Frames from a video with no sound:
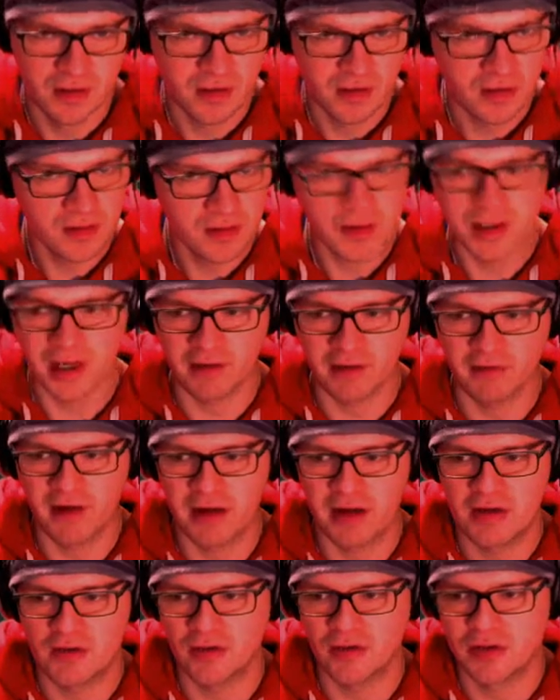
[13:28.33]
Check
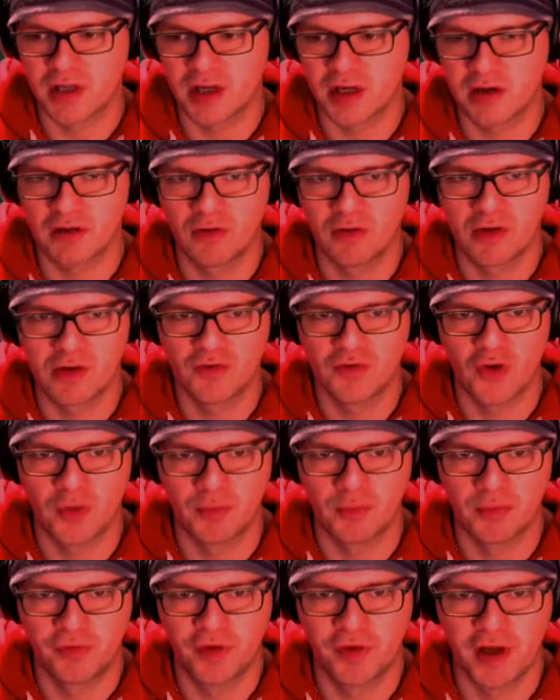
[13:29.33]
raise or check call this flop.
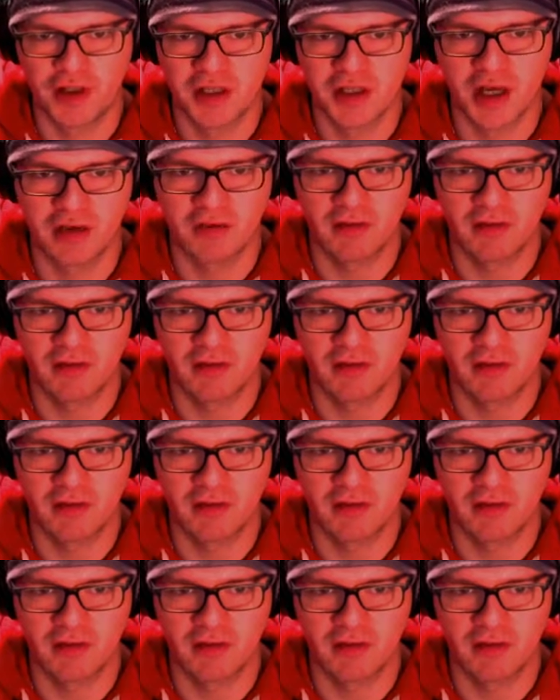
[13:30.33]
Prefer check